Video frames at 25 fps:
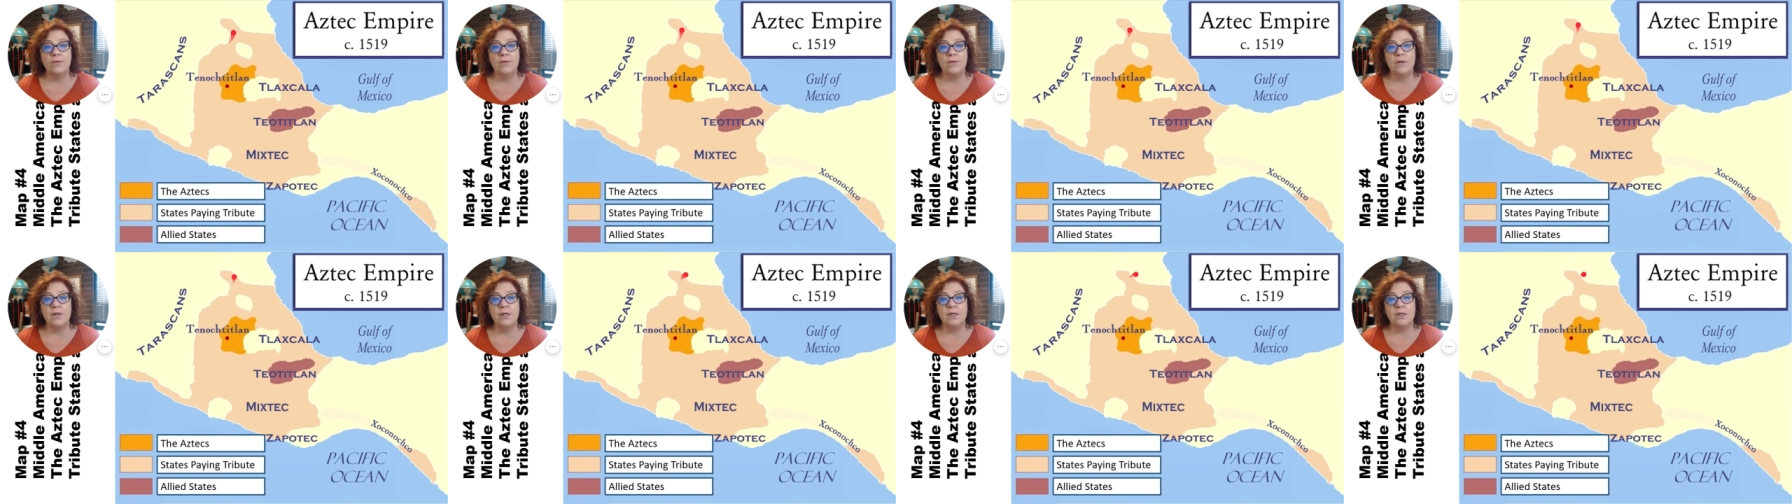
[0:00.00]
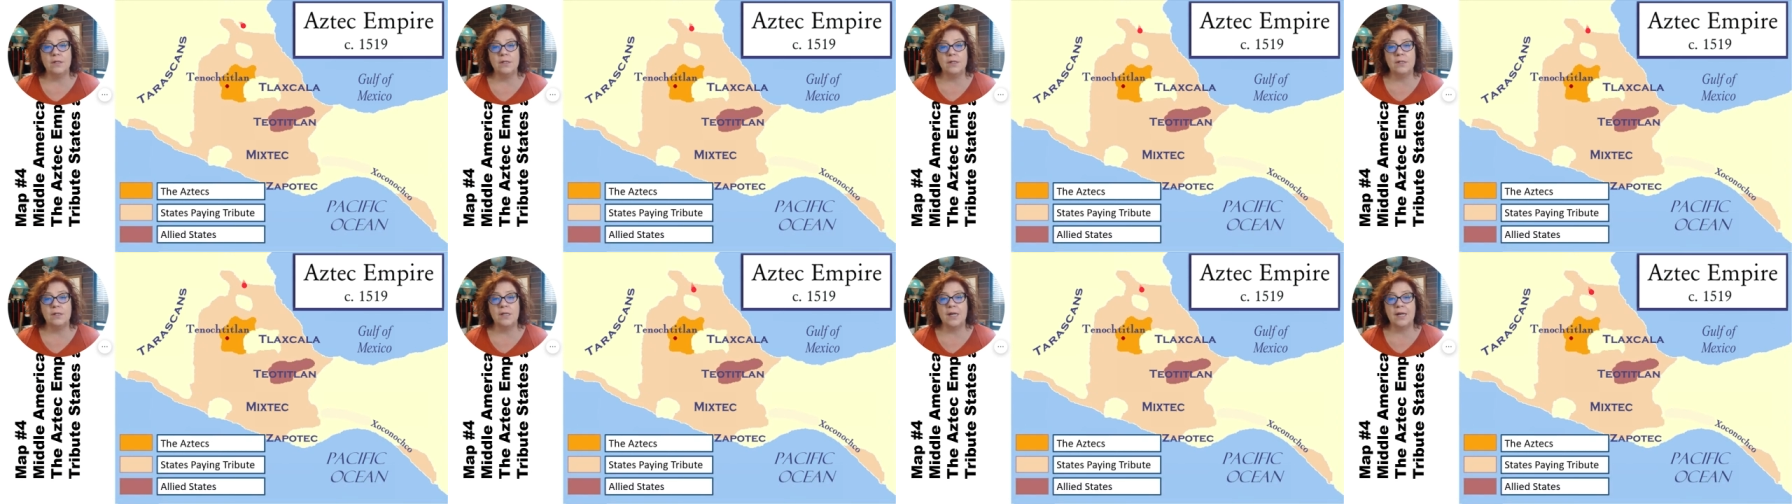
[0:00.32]

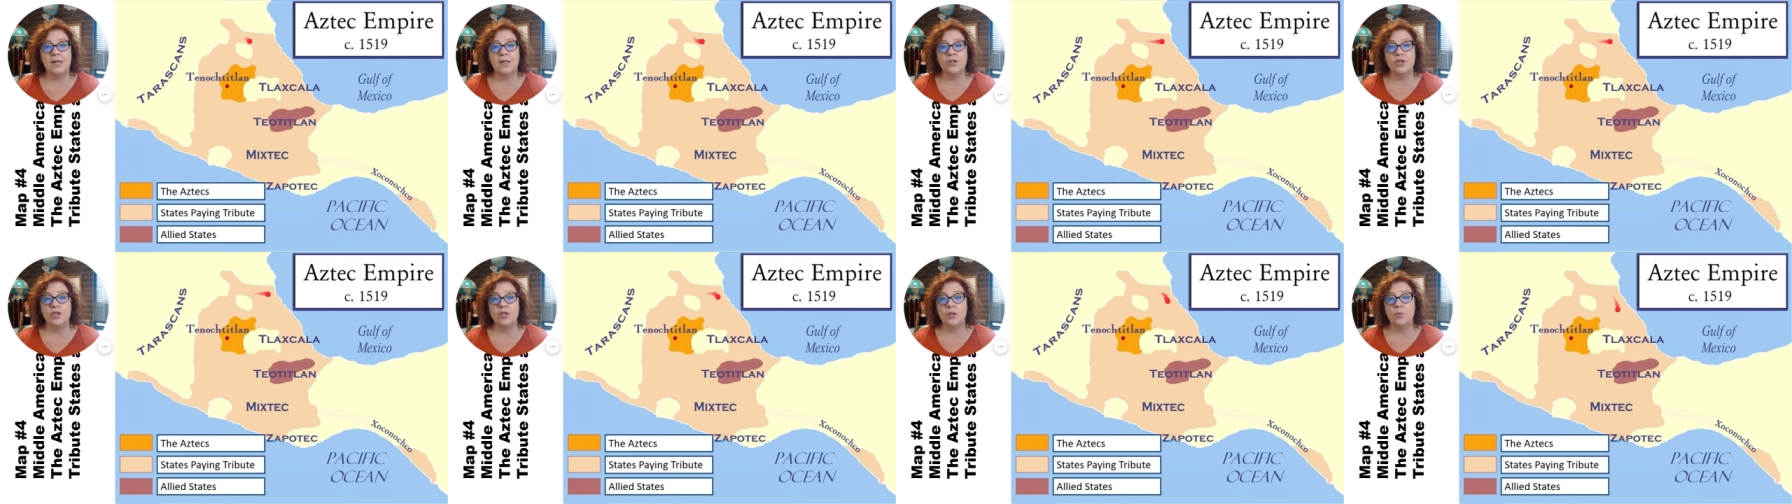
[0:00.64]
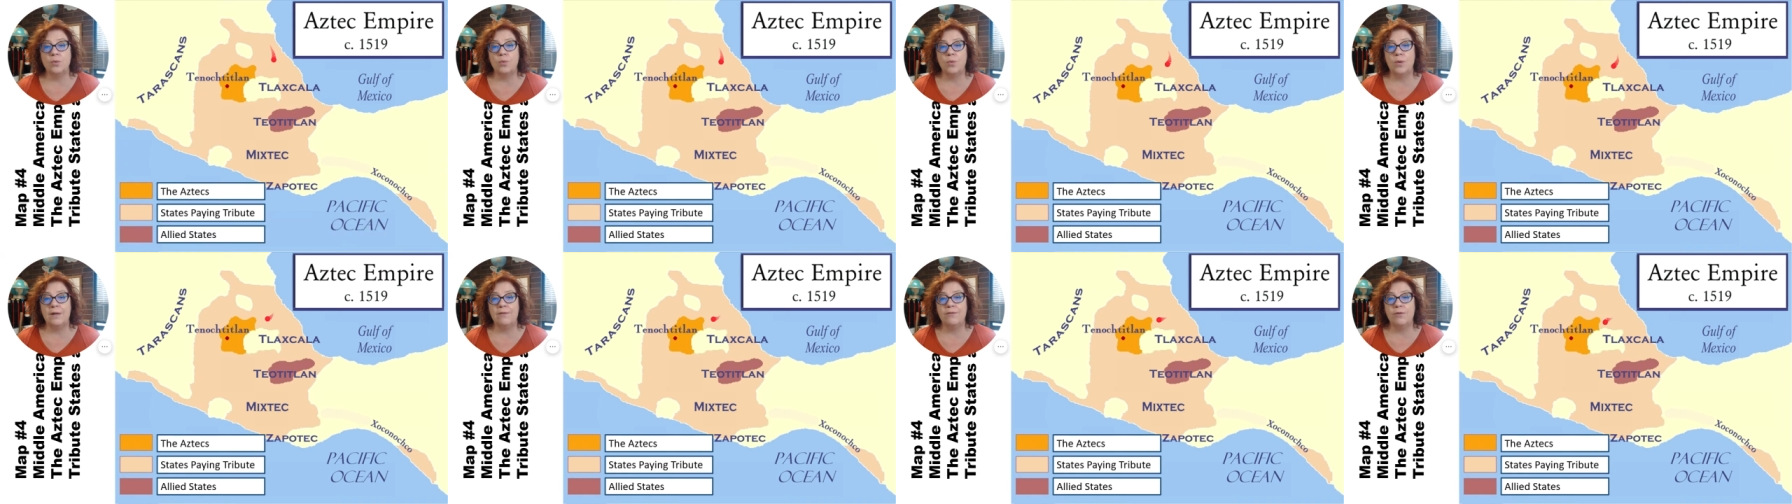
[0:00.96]
this
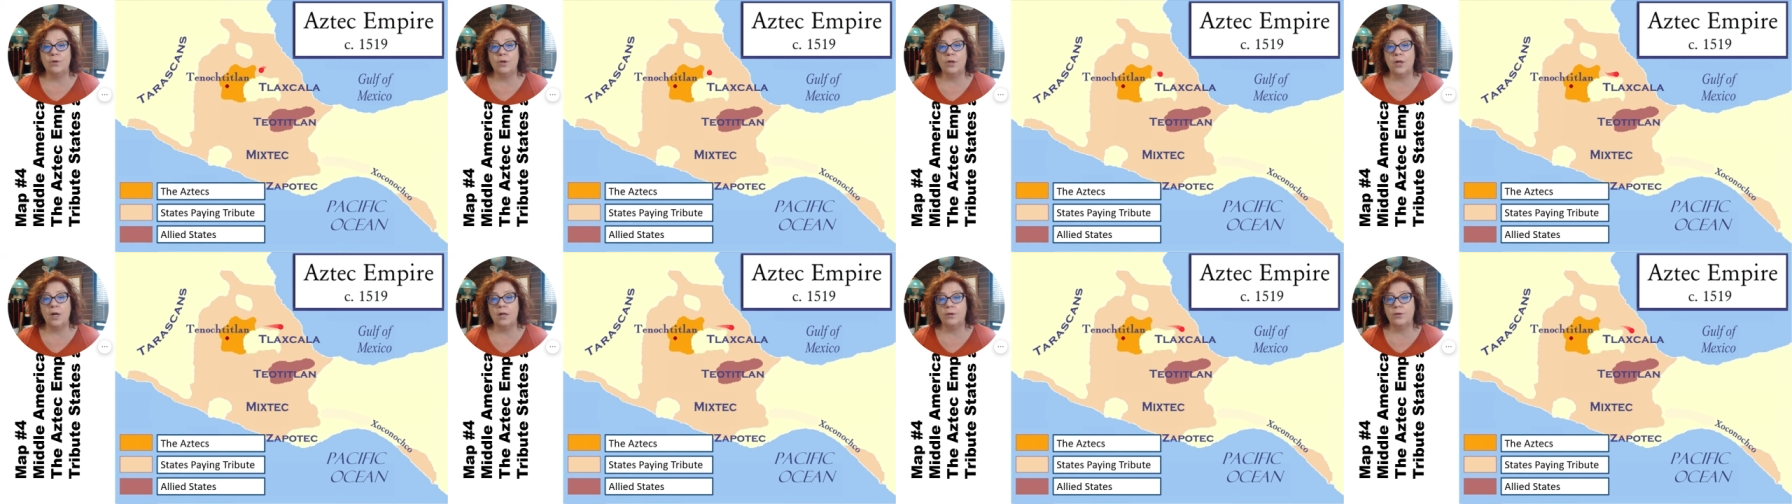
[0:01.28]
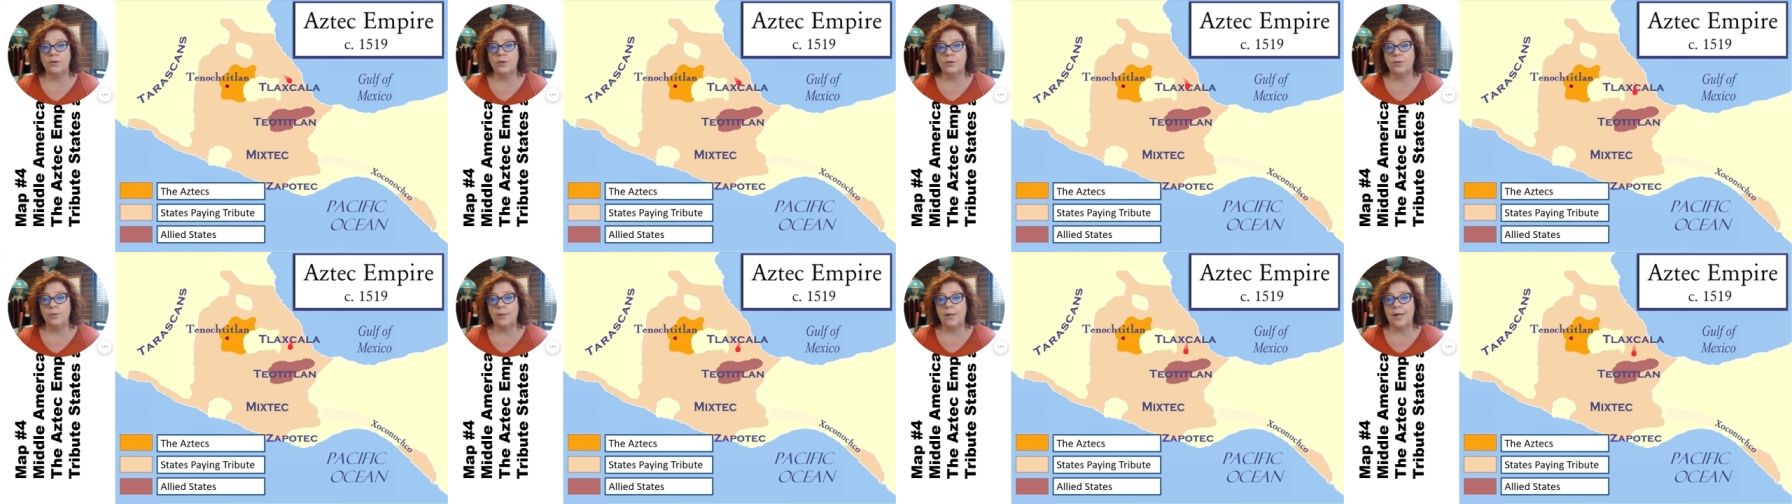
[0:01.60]
section whatever color
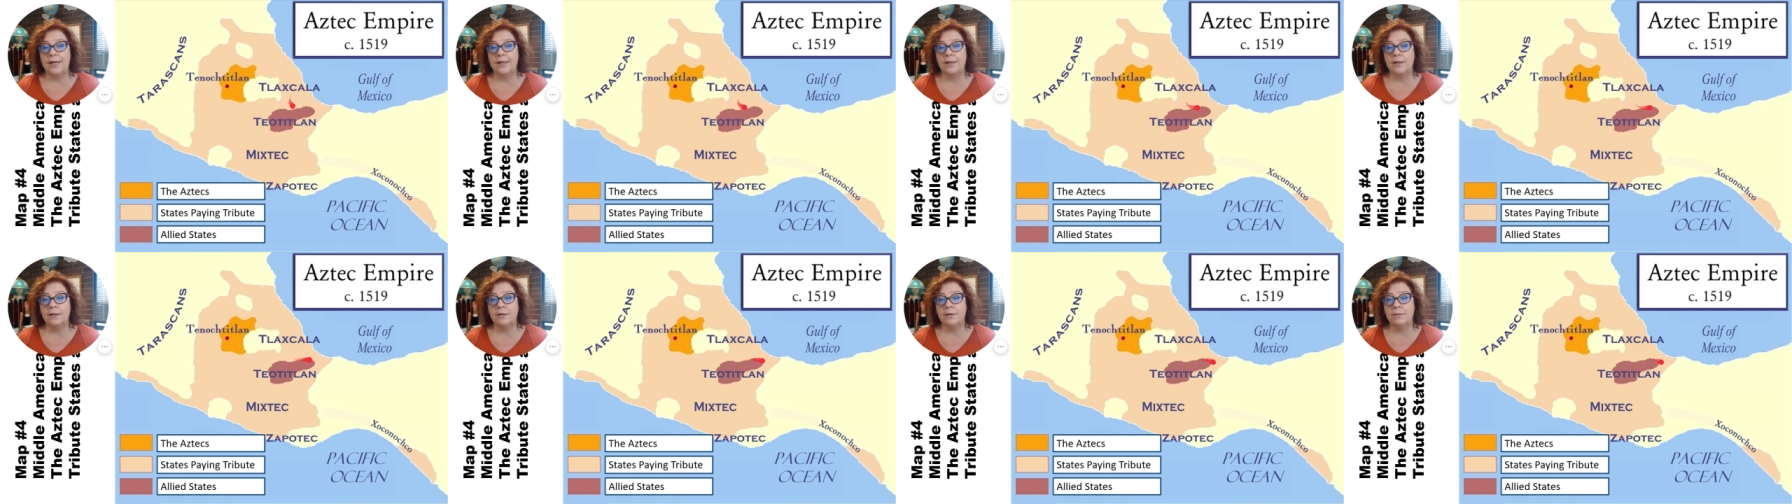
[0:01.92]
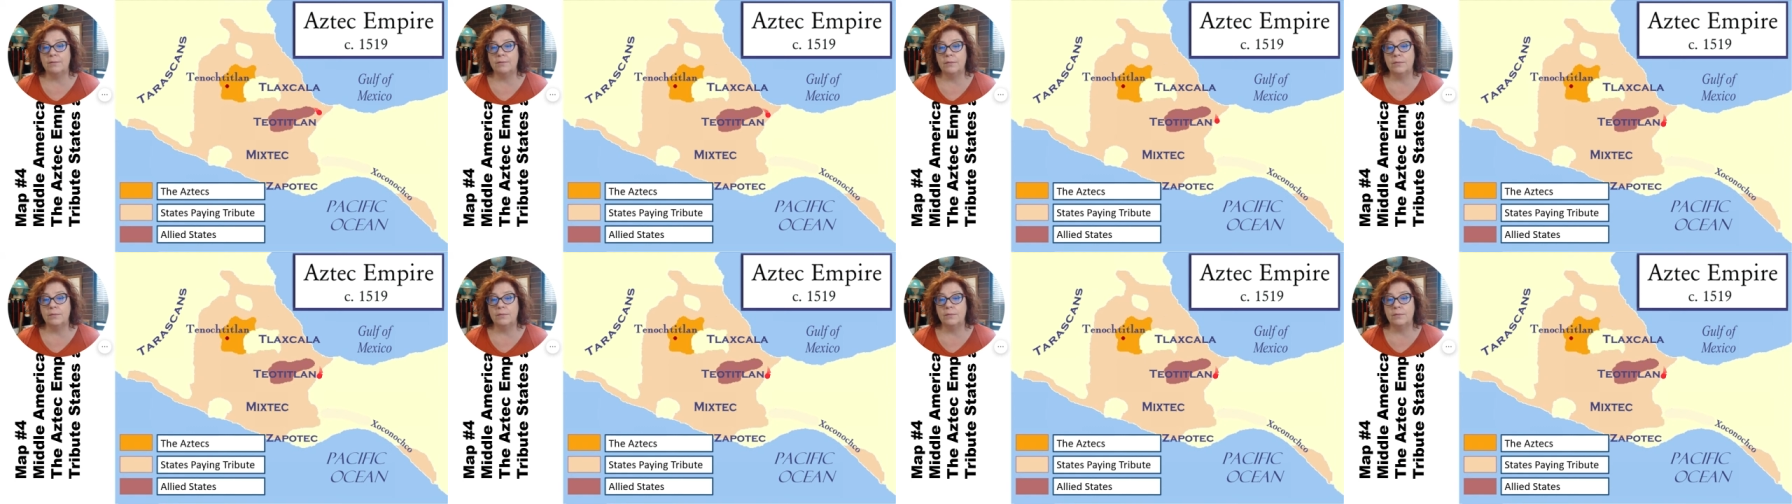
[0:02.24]
you like.